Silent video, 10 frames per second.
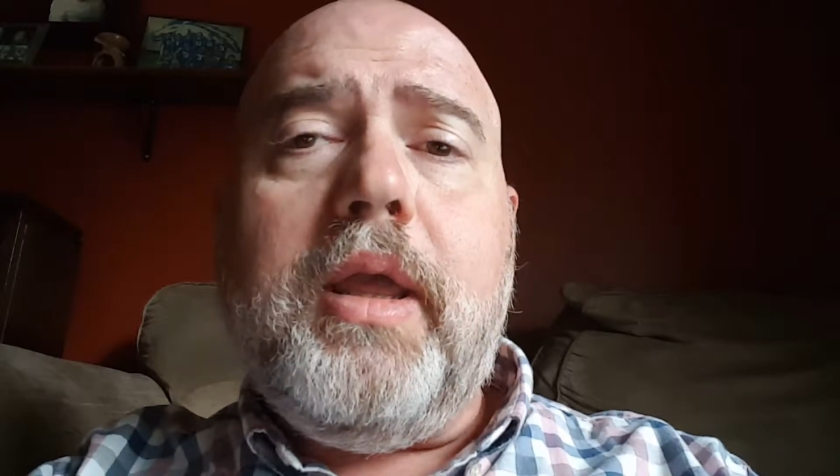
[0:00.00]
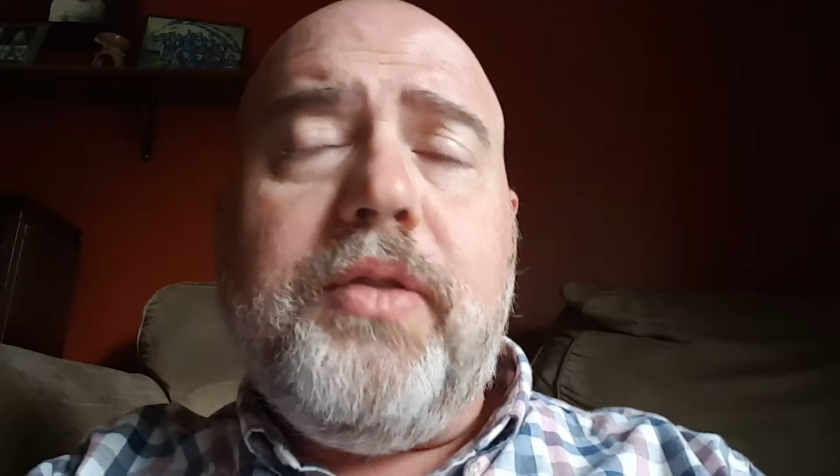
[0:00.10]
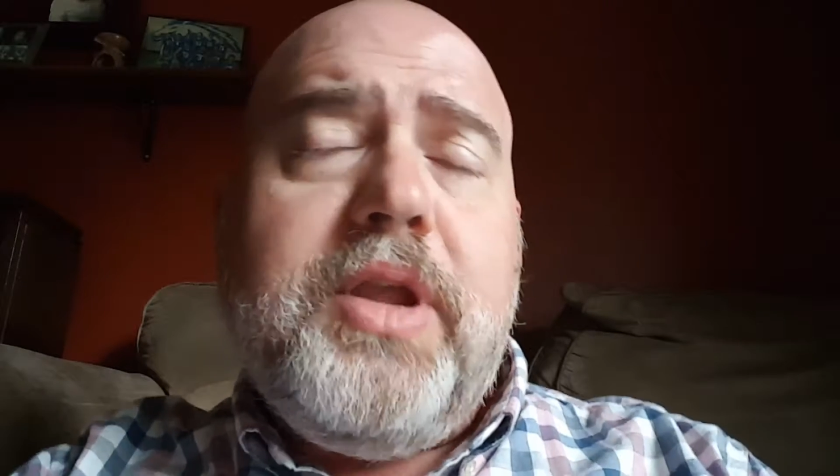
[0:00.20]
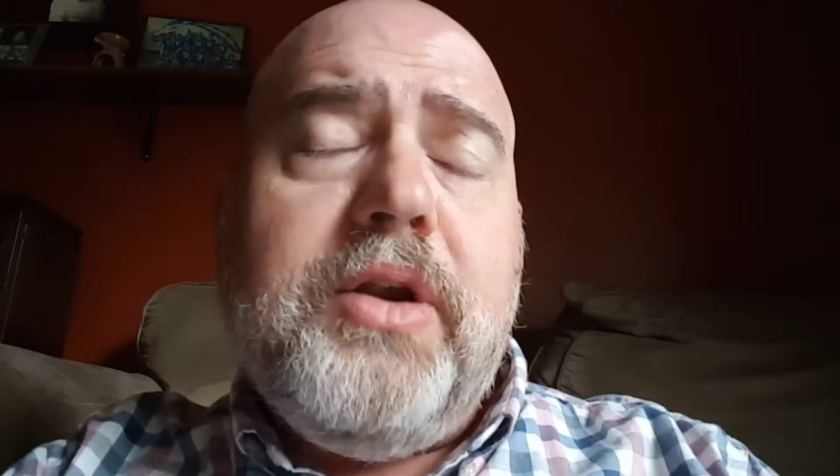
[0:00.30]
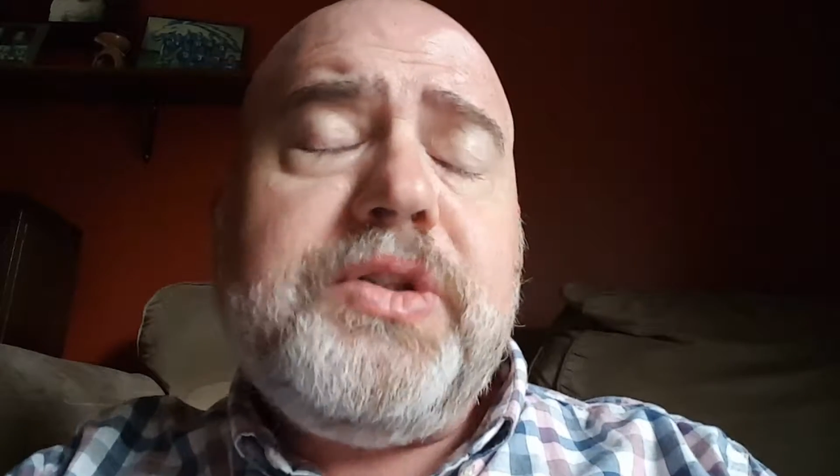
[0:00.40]

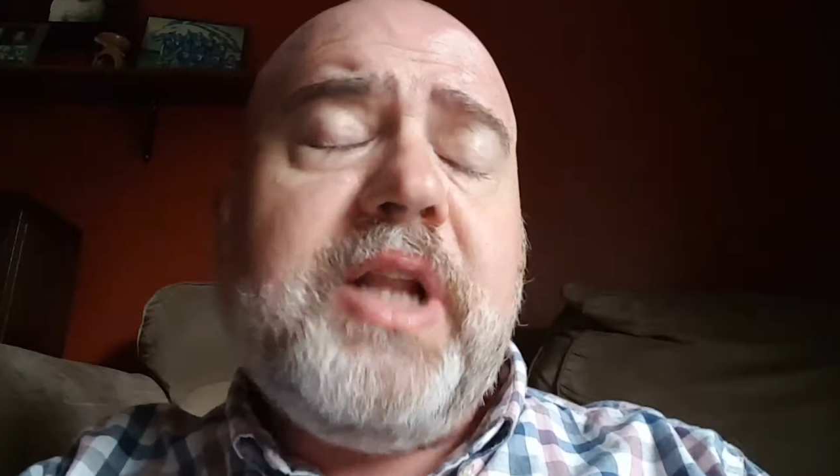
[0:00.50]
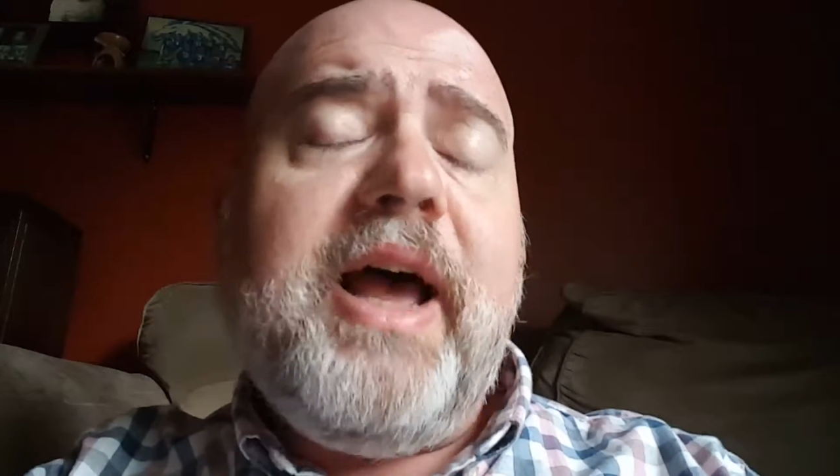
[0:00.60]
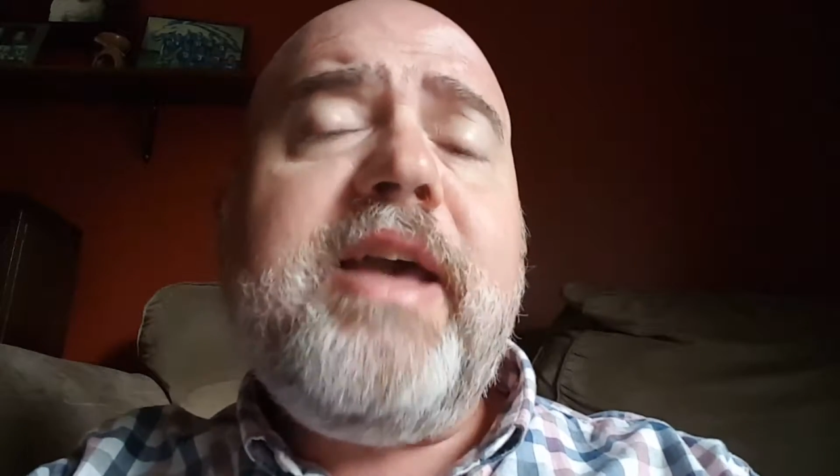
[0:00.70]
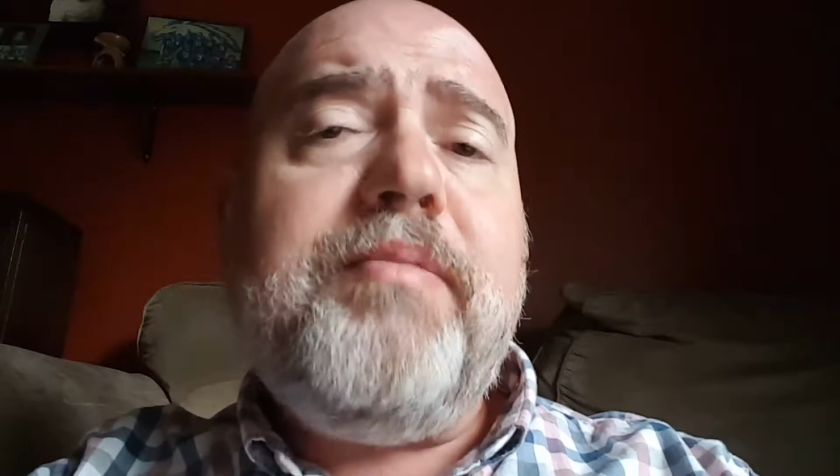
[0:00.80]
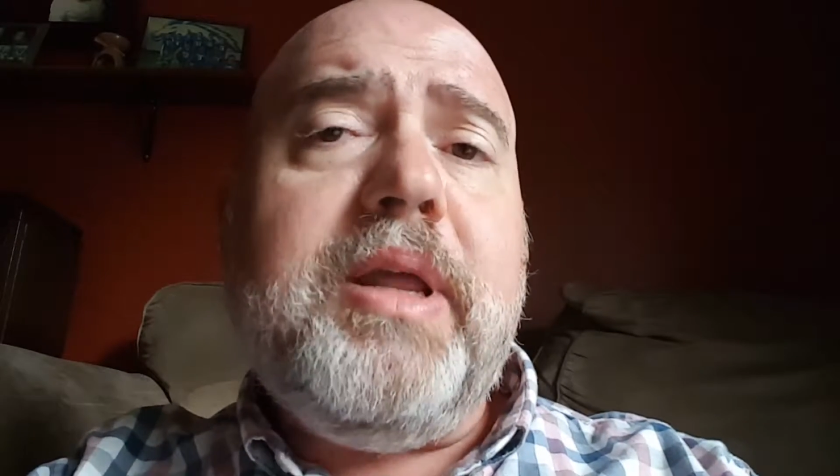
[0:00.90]
In the years that
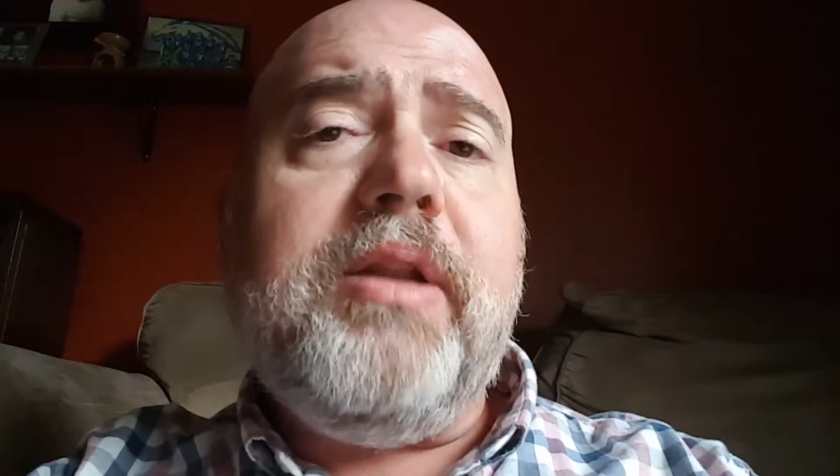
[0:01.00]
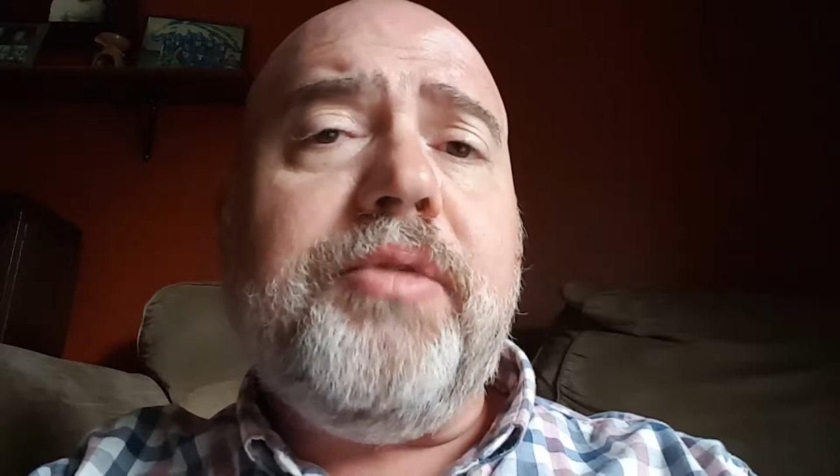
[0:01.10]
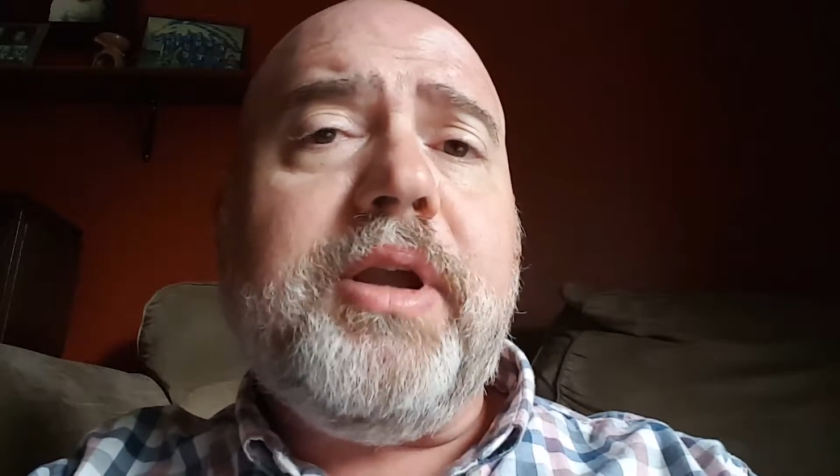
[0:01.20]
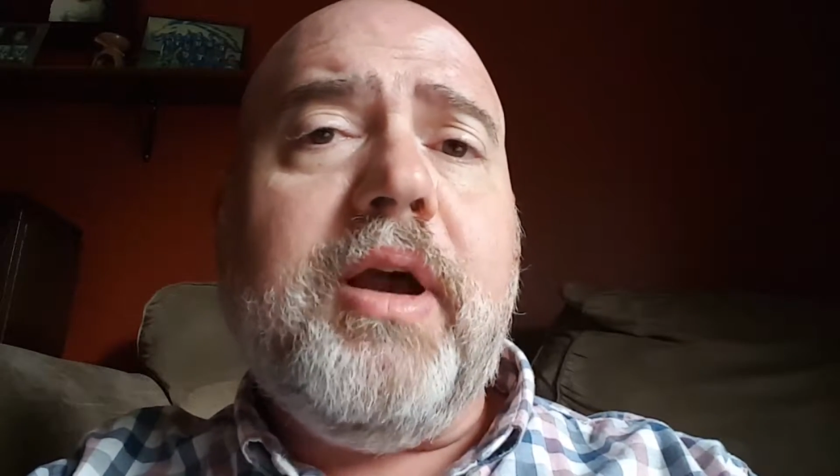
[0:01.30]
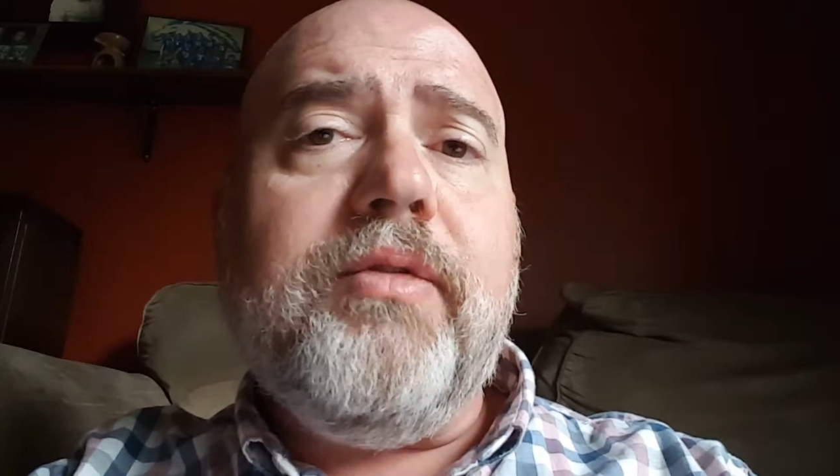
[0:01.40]
I have been in
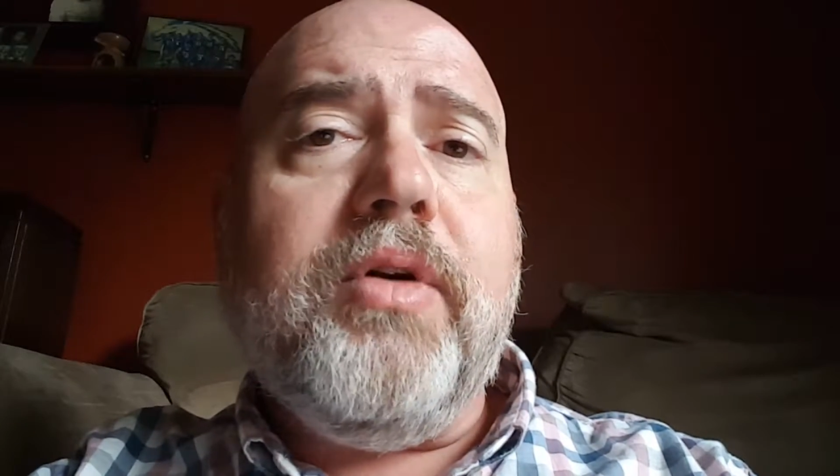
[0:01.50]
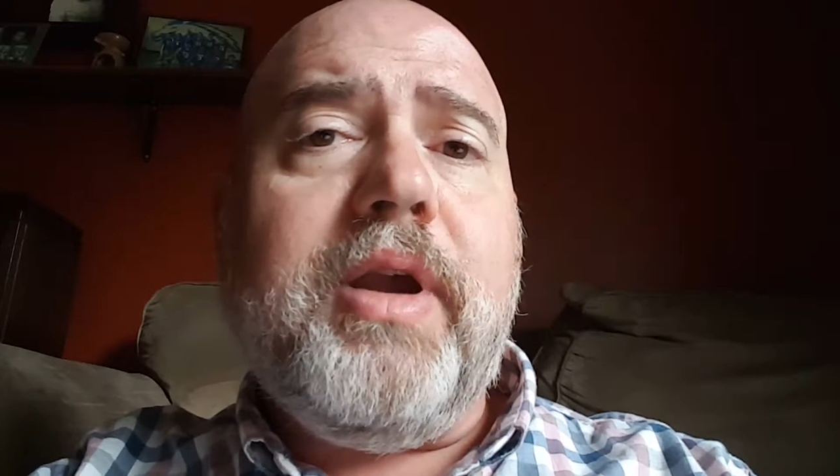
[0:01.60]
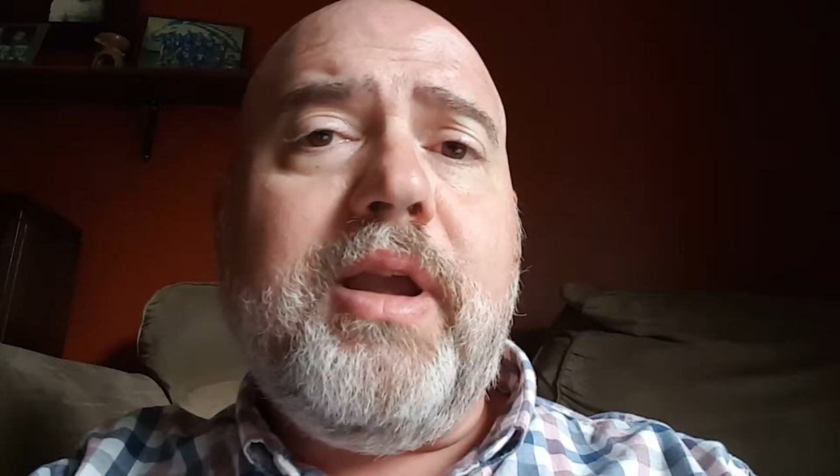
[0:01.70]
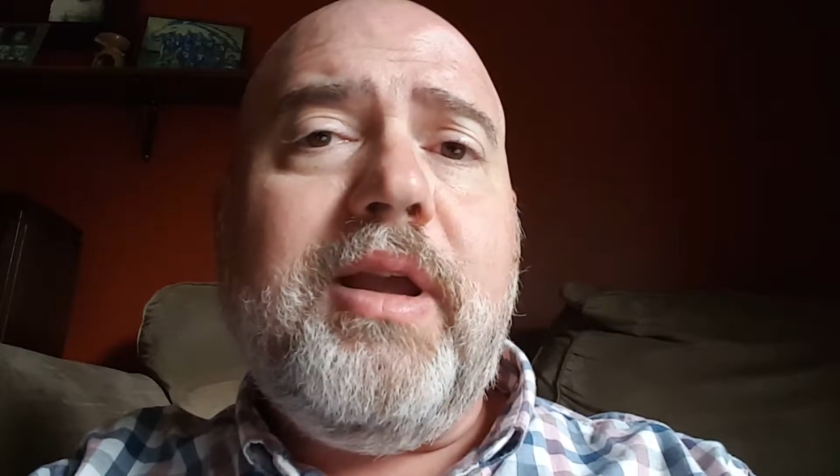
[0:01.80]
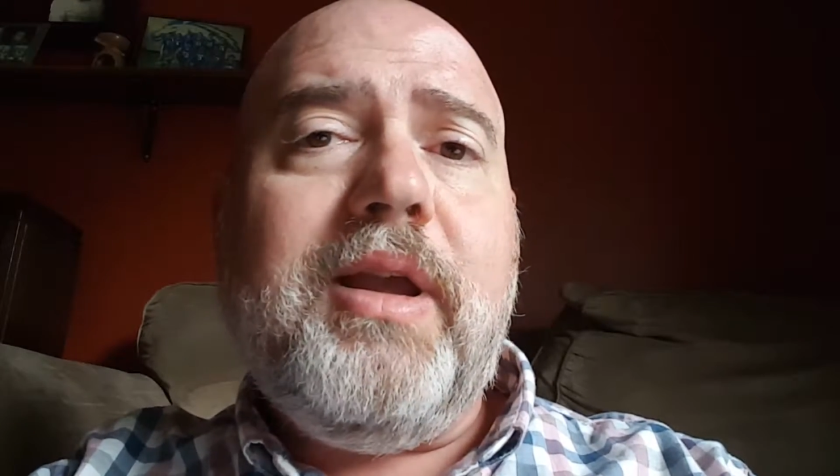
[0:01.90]

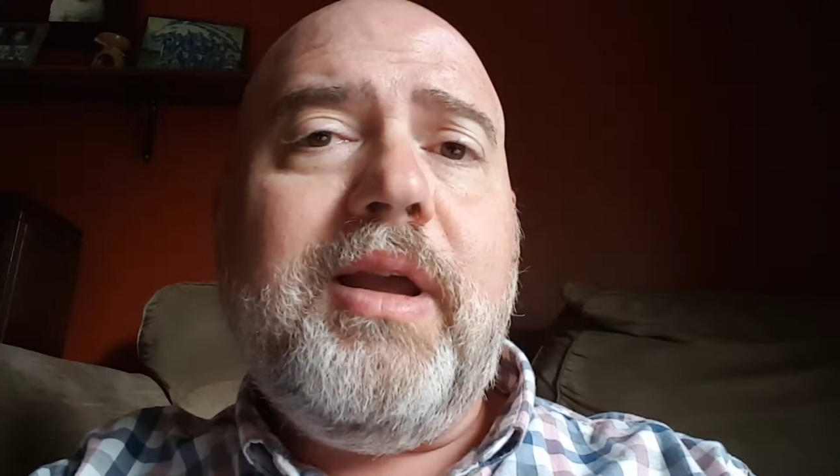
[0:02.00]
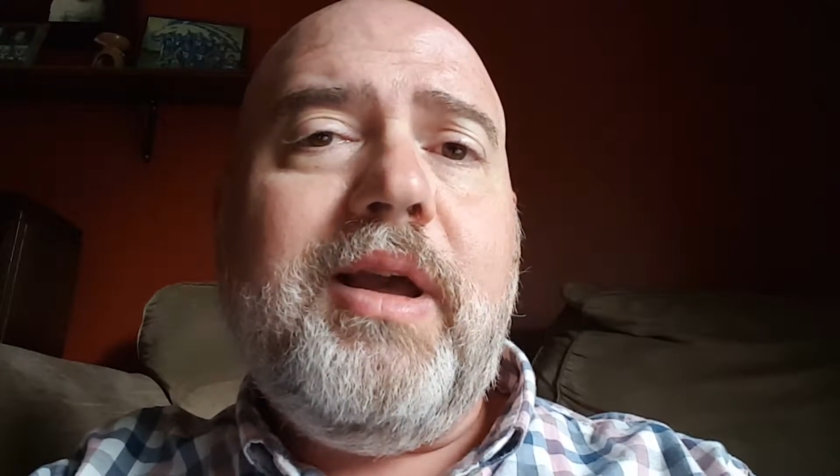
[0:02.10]
recovery,